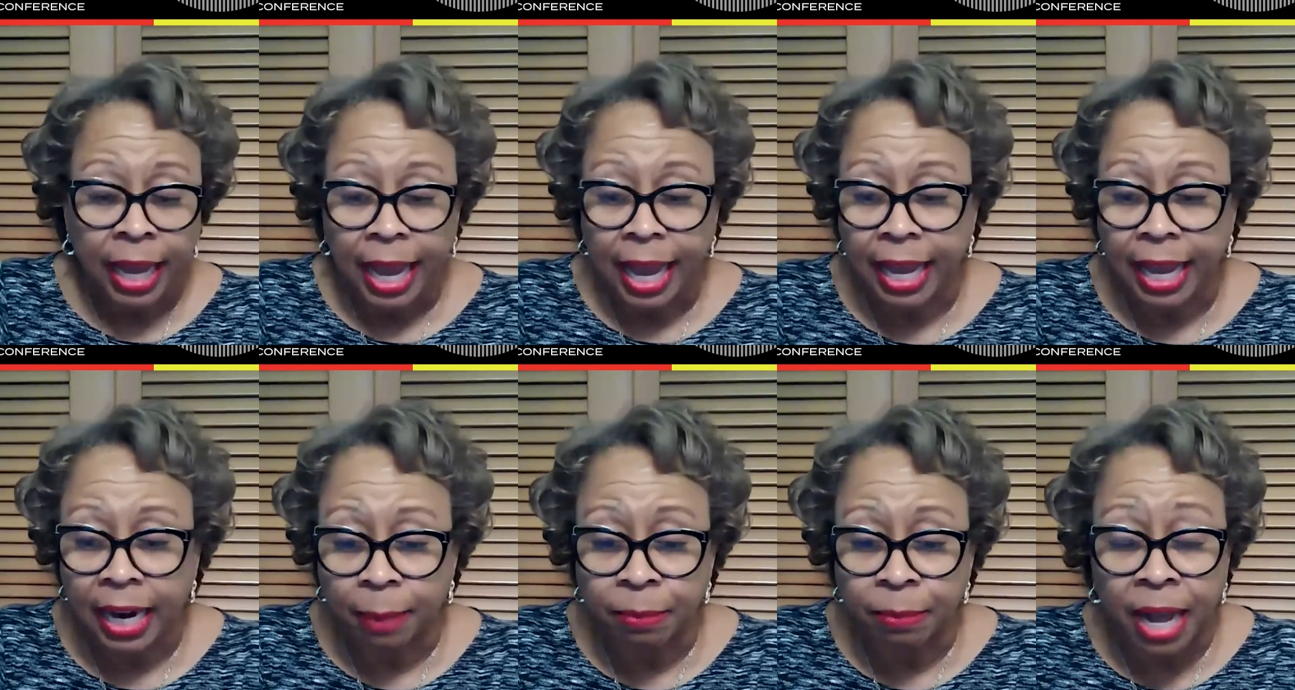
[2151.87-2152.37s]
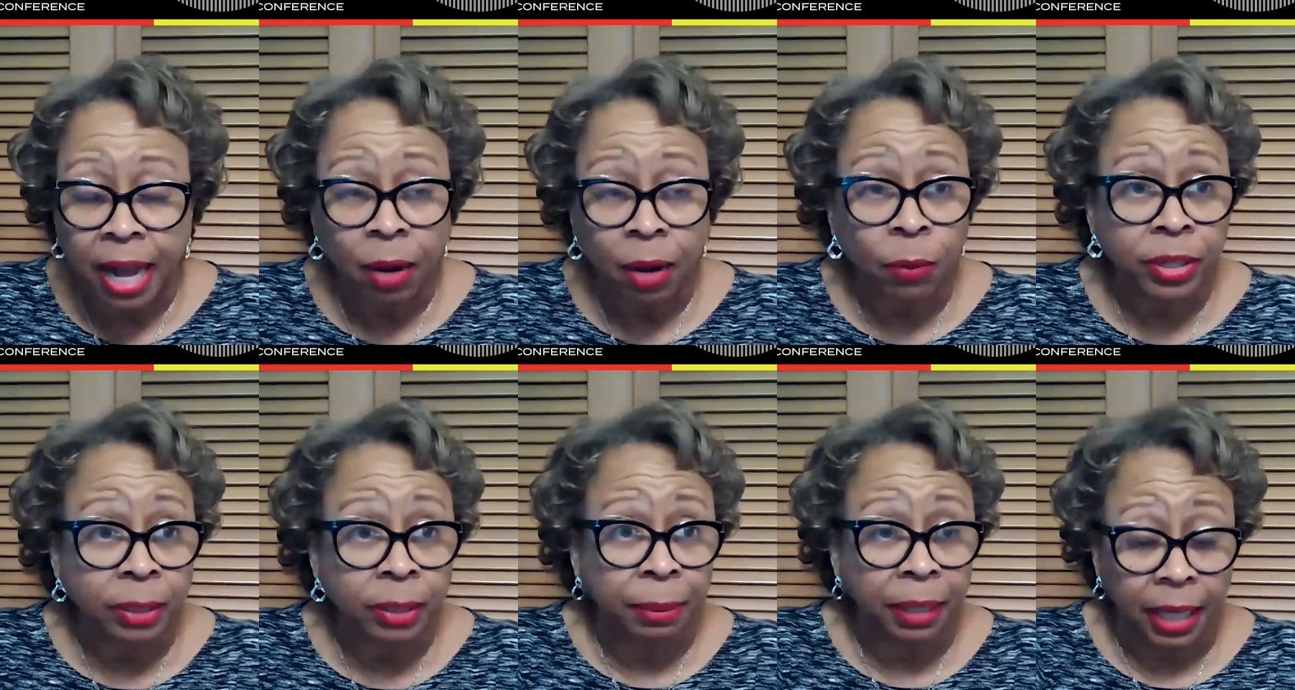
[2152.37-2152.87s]
And I'm not
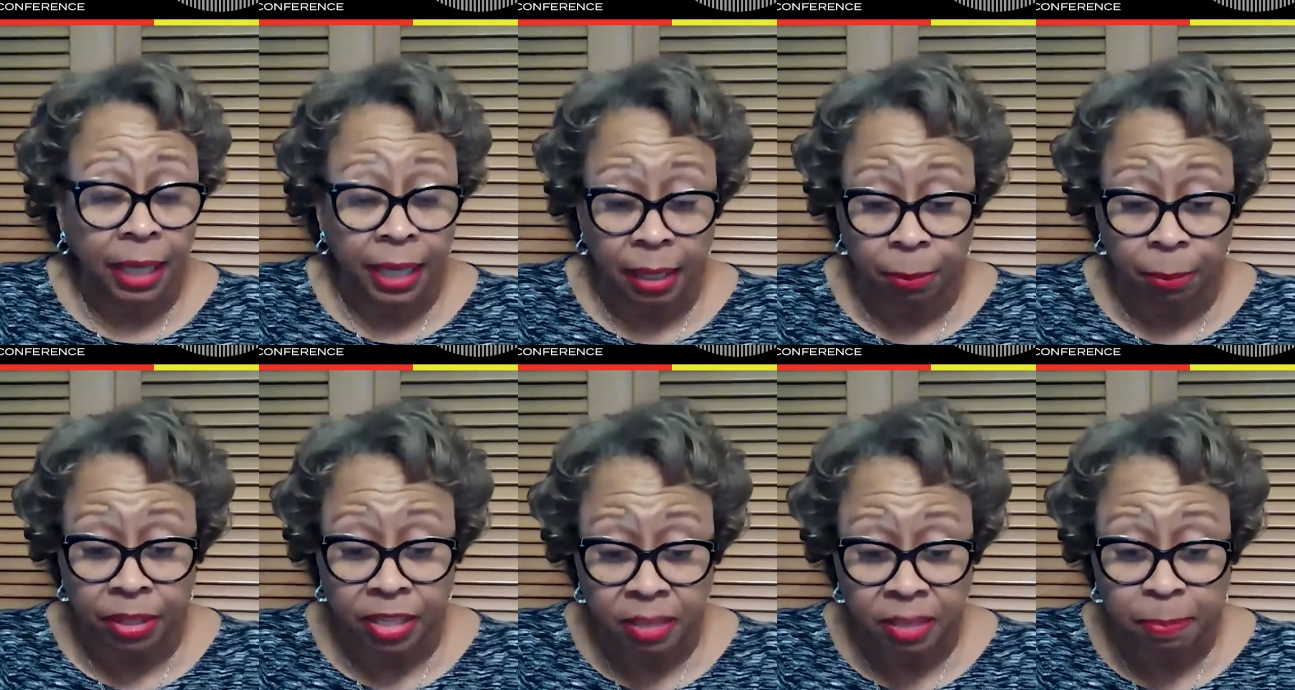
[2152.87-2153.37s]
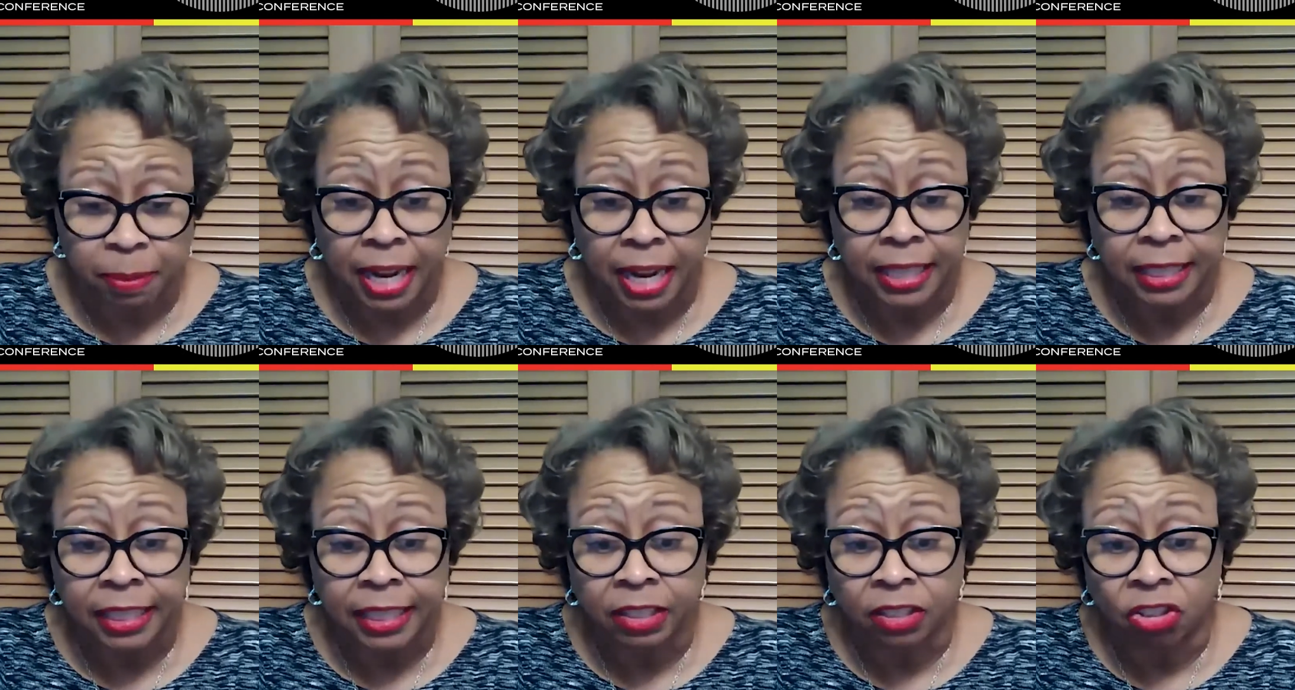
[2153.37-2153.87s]
going to belabor this, but I
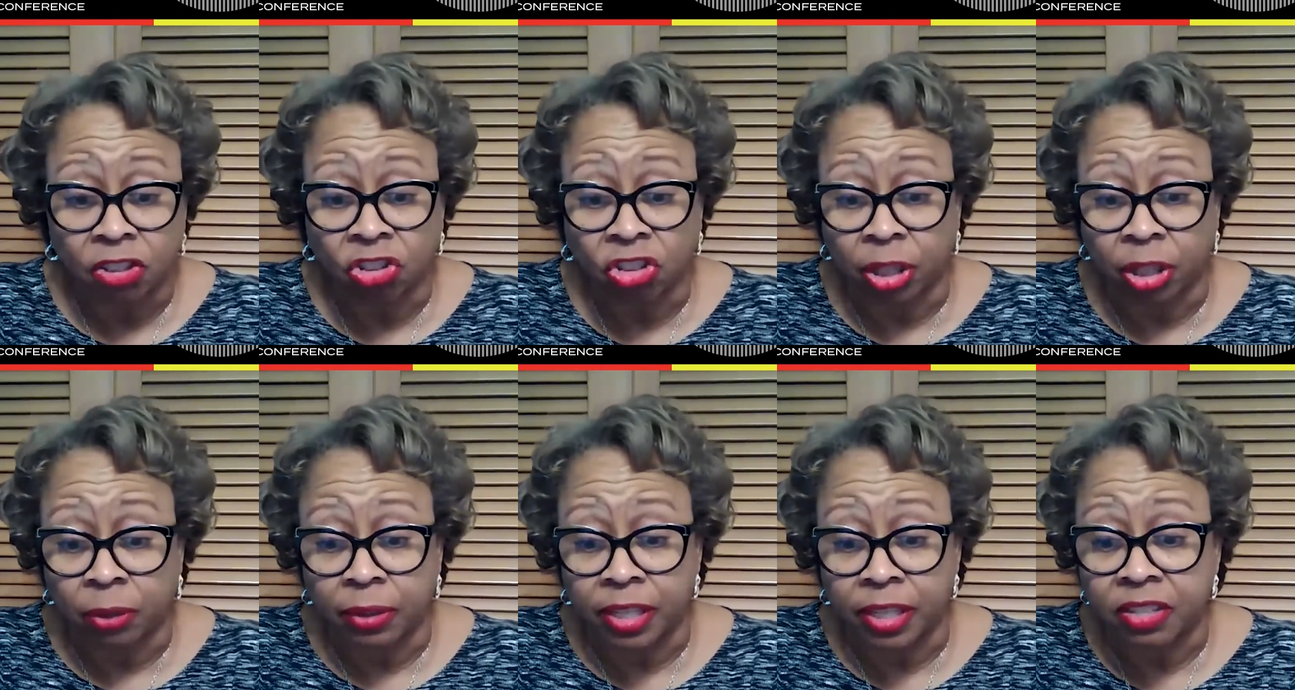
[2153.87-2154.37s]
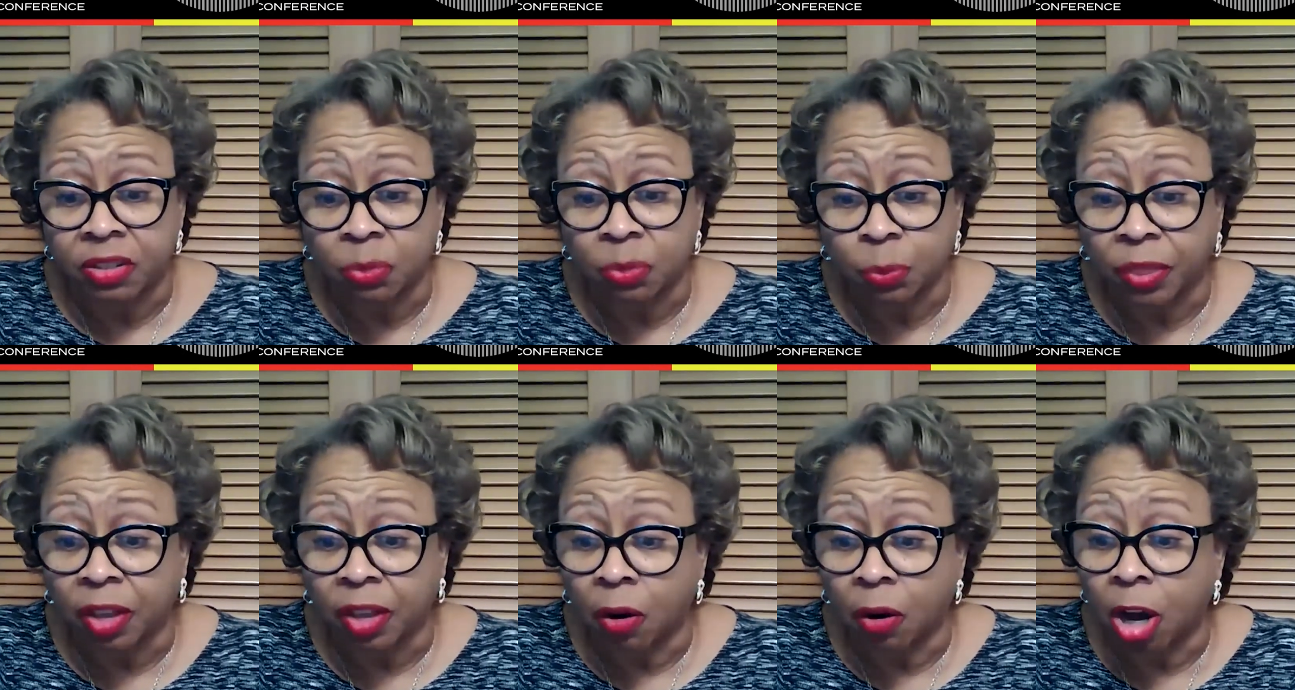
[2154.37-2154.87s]
need to share this
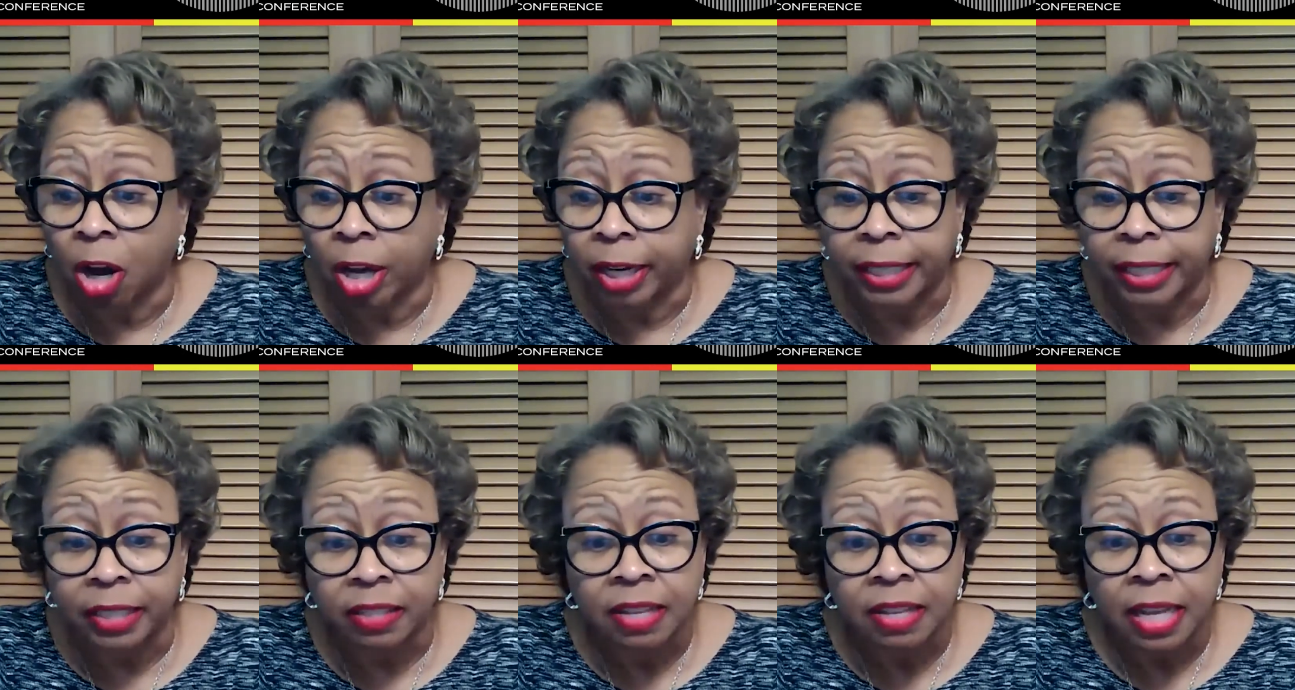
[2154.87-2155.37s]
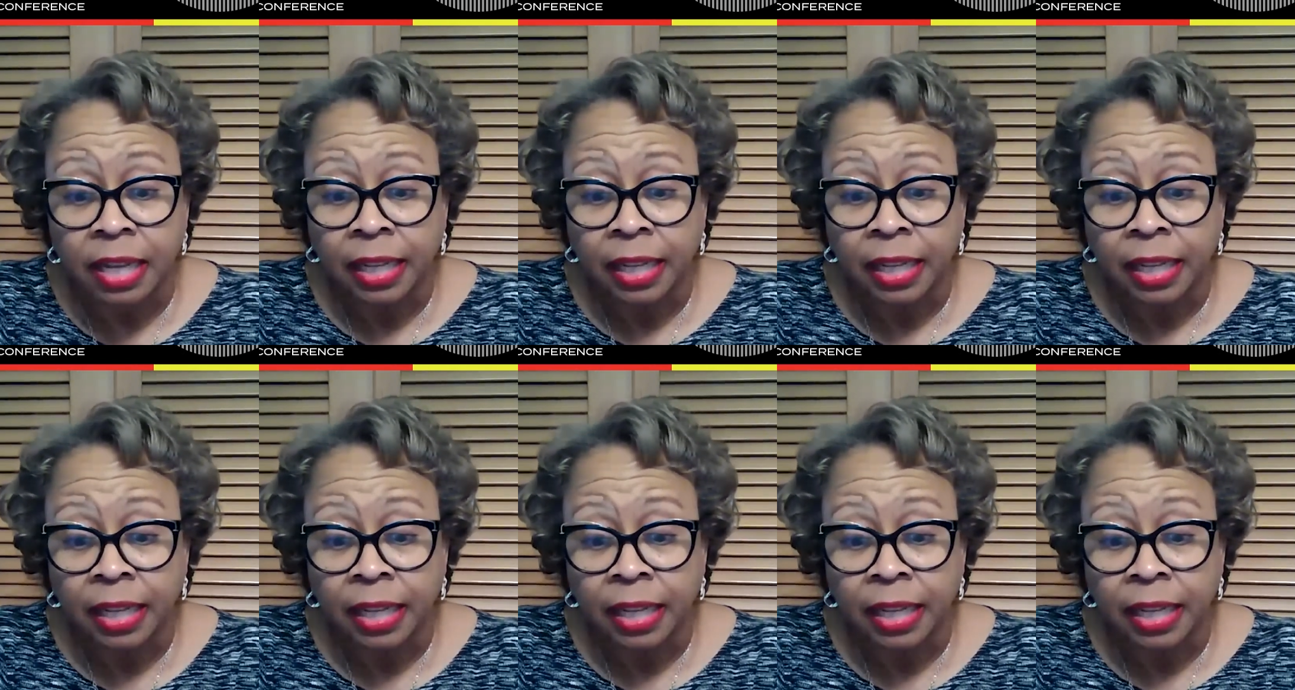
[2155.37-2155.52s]
with our audience.